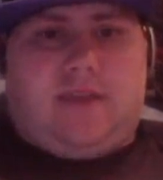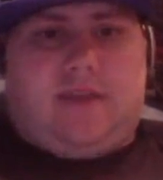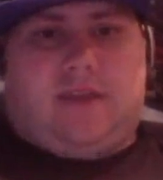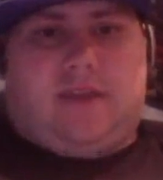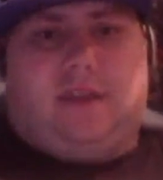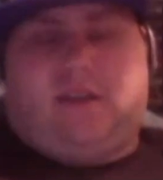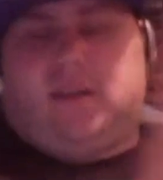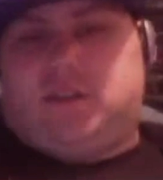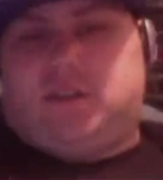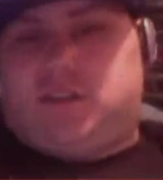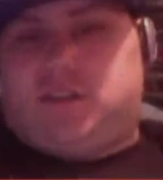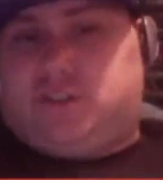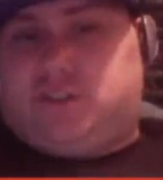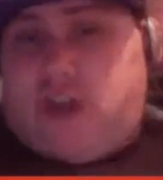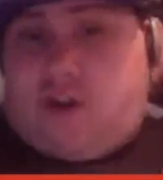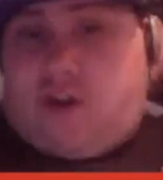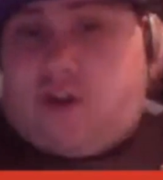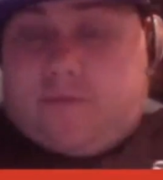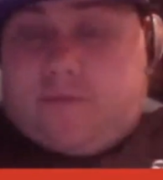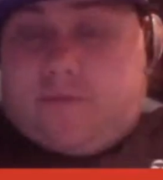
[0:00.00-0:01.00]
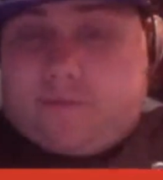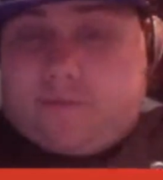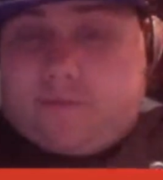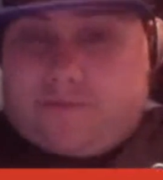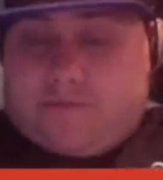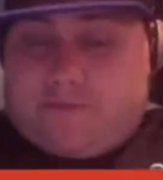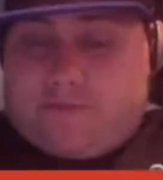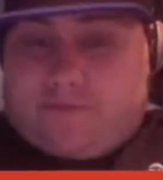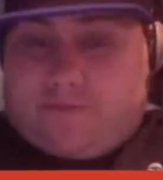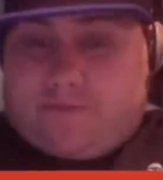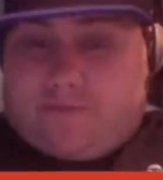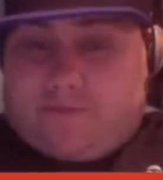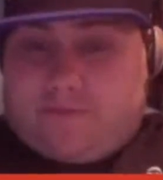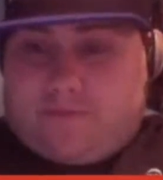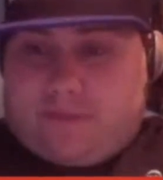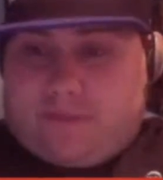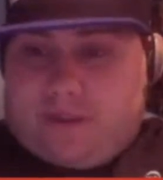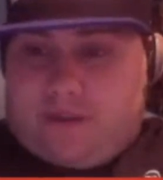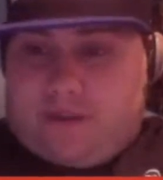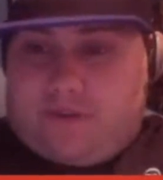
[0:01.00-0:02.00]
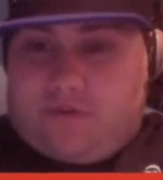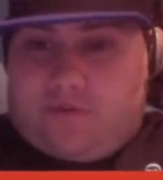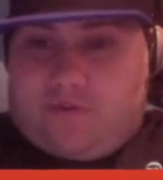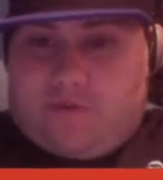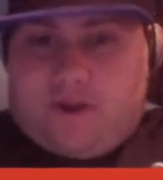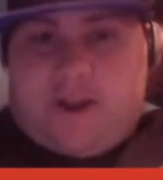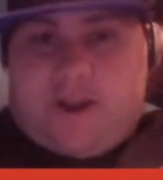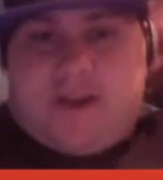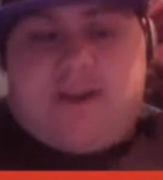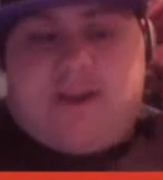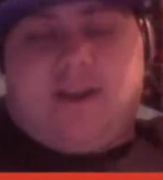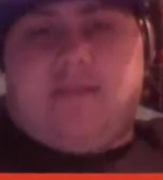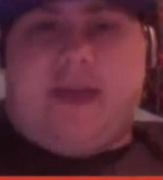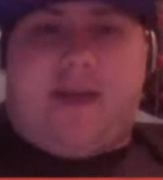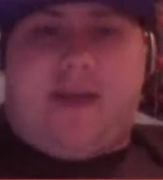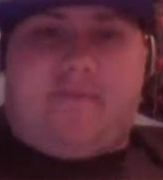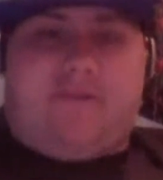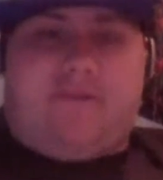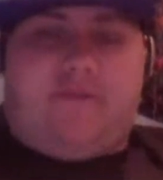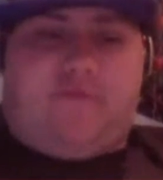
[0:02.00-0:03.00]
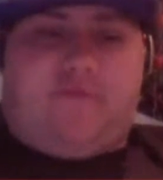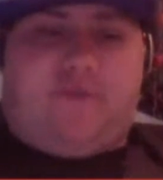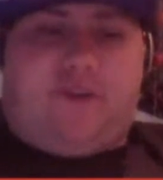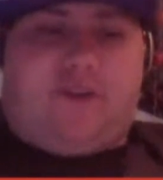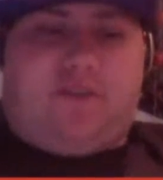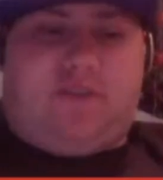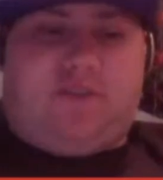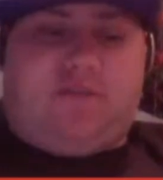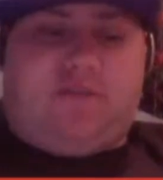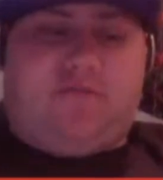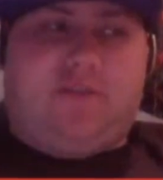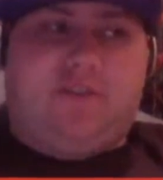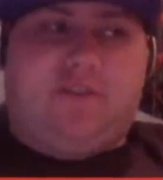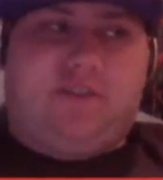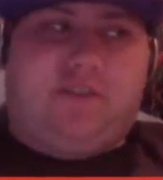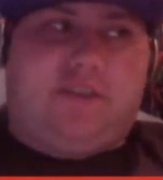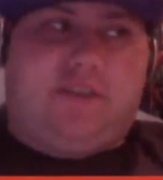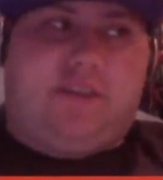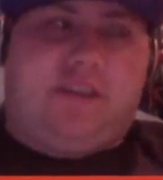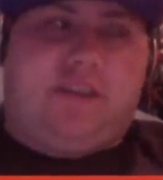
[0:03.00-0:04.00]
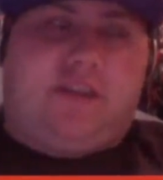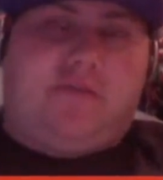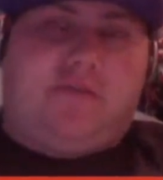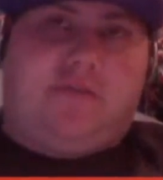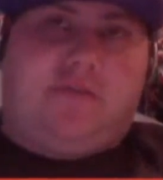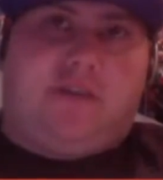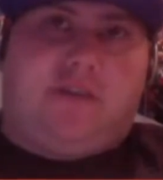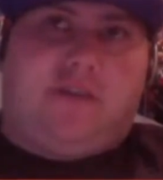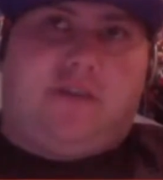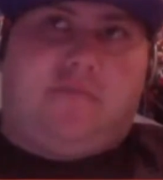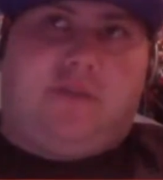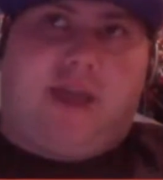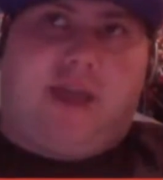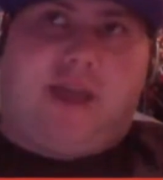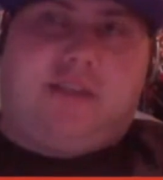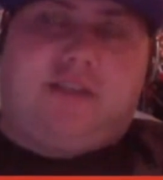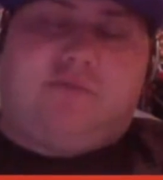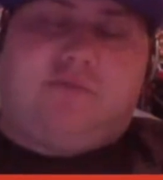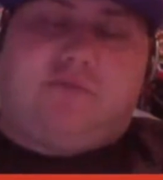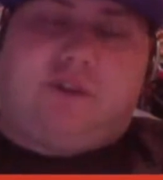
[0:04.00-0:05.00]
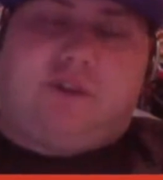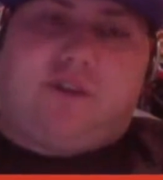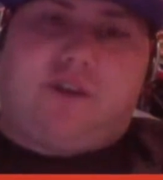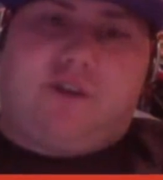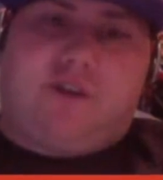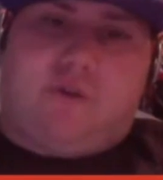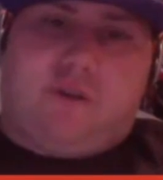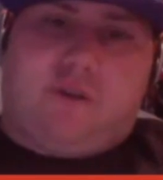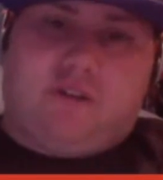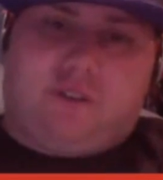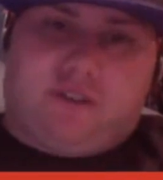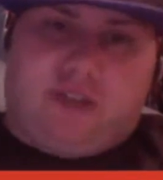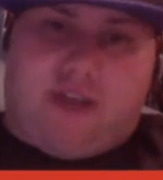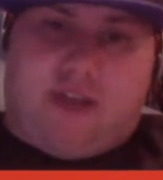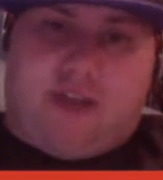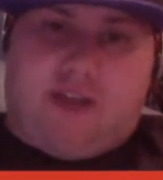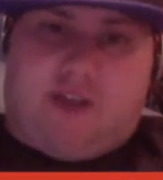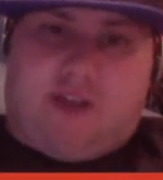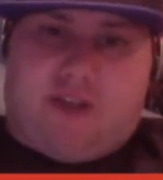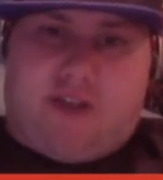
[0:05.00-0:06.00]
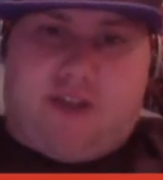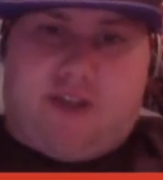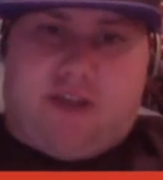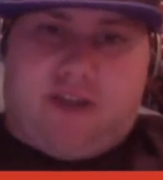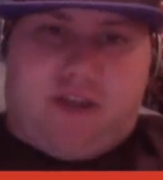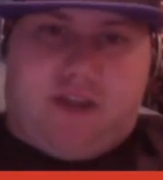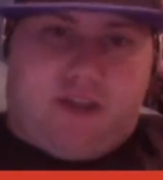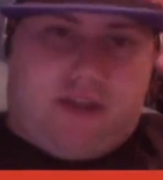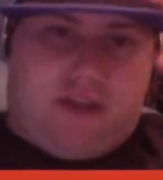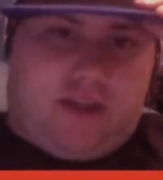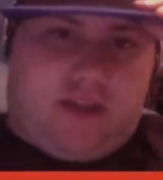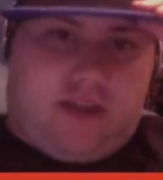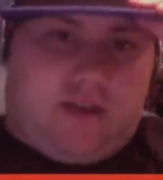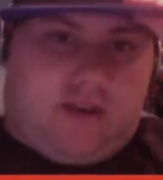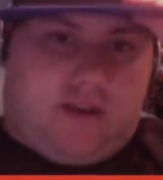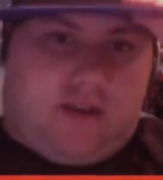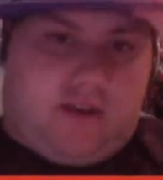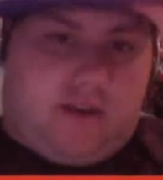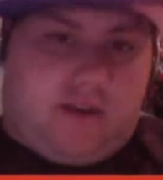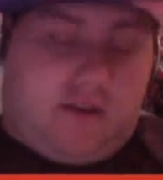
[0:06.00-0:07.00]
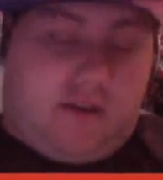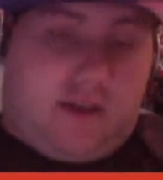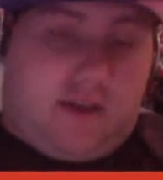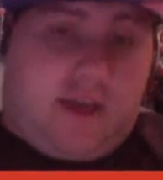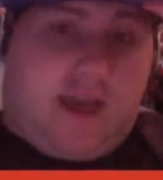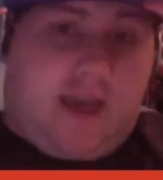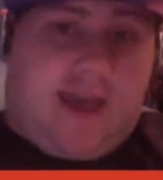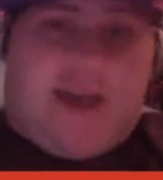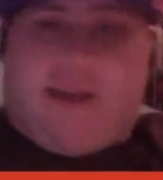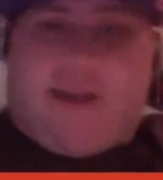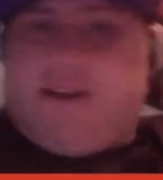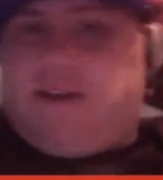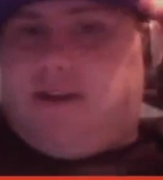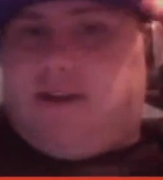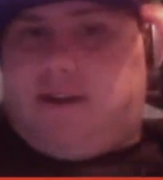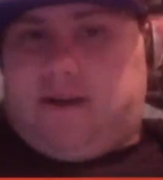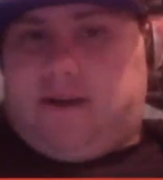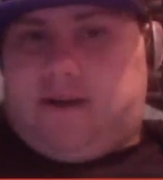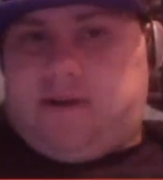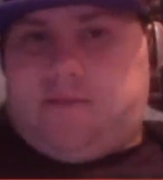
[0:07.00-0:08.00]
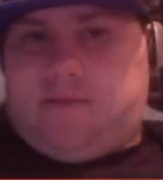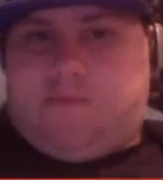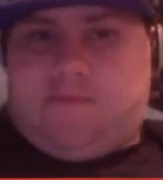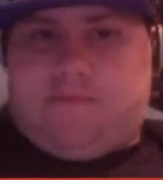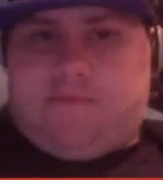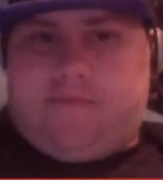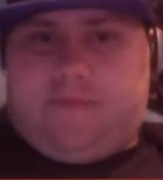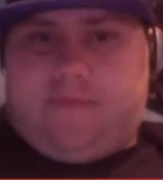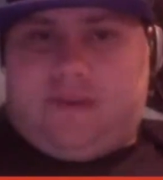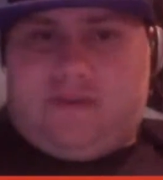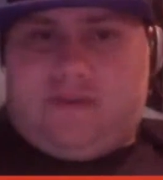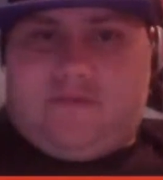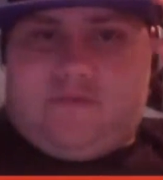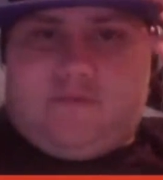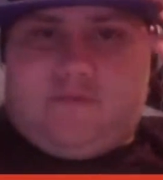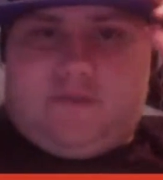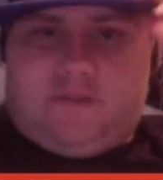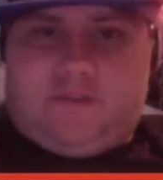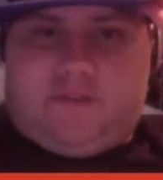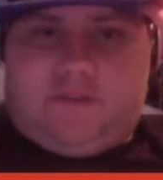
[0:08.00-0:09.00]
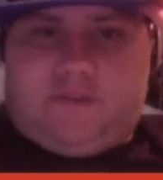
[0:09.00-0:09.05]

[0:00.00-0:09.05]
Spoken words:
so what ended up happening was originally the passes were going to go on sale at what was it?